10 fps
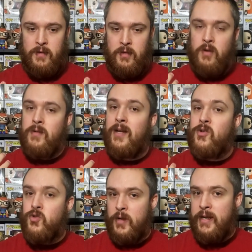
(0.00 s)
you know, not
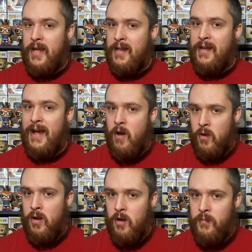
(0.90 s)
drink any
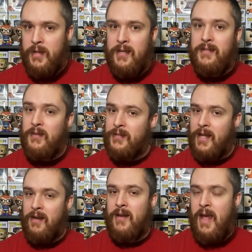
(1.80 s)
alcohol because he was at
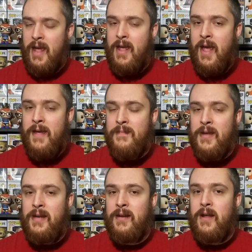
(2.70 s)
an AA
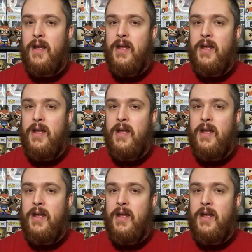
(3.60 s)
meeting.